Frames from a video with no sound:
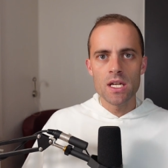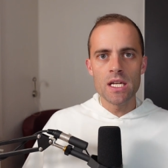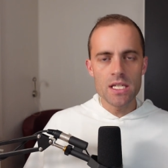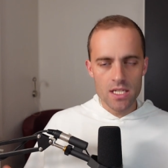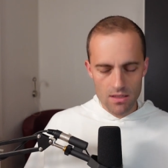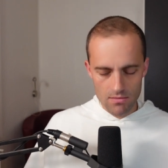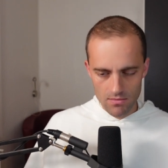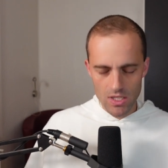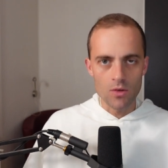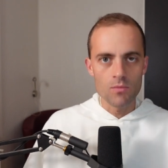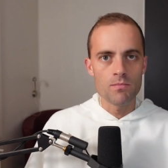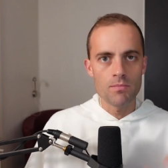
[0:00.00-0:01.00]
he's,
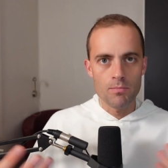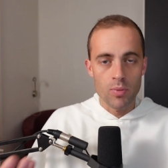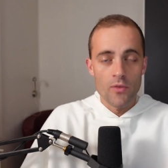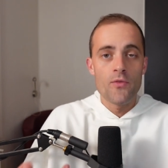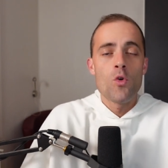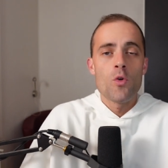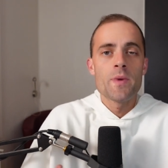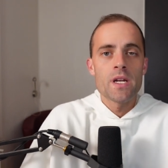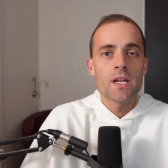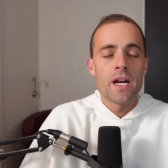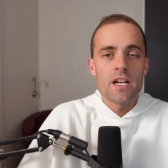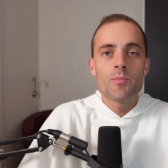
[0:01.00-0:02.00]
you know,
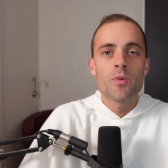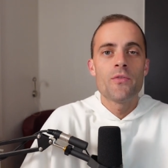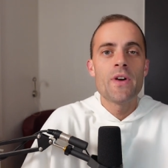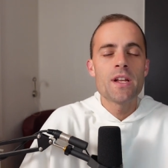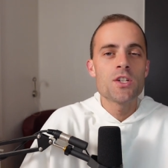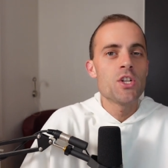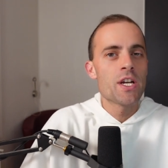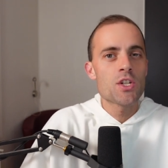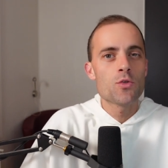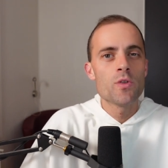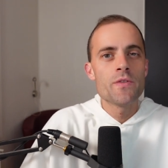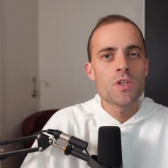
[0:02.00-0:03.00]
performing a kind of prophetic
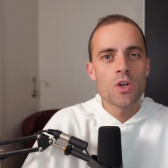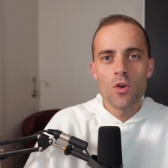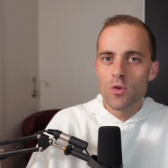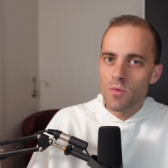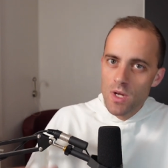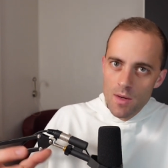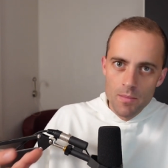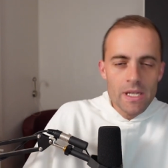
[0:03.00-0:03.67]
gesture of his own,